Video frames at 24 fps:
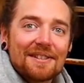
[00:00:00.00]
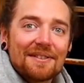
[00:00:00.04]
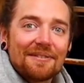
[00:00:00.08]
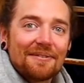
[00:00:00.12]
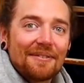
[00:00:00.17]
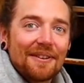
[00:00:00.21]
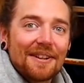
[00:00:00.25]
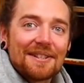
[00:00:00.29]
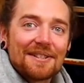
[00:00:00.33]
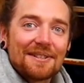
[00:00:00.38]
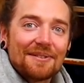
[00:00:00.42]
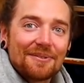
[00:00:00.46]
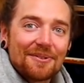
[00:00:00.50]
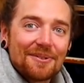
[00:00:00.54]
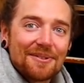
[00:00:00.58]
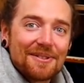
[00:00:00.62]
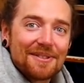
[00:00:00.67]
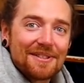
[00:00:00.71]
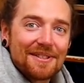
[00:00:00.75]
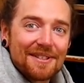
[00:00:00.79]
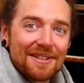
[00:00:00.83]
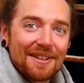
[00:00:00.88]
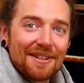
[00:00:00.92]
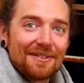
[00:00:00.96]
at festivals
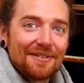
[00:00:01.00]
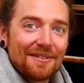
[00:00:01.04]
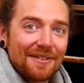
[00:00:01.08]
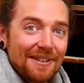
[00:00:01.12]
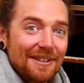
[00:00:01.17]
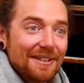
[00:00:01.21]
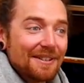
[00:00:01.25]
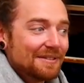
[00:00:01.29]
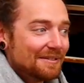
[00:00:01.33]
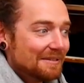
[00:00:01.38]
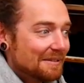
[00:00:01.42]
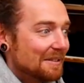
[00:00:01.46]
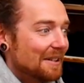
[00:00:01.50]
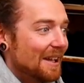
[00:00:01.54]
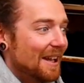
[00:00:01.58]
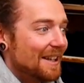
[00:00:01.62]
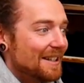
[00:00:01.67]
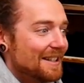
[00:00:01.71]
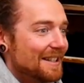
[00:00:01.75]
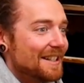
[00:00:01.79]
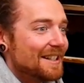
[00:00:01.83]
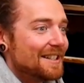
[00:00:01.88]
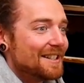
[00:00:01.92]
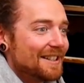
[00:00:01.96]
and stuff in
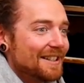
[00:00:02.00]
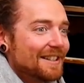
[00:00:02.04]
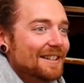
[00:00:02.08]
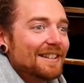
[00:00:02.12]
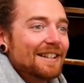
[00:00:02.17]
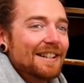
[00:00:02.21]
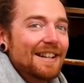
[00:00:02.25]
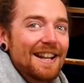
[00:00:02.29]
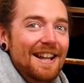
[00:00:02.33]
a decent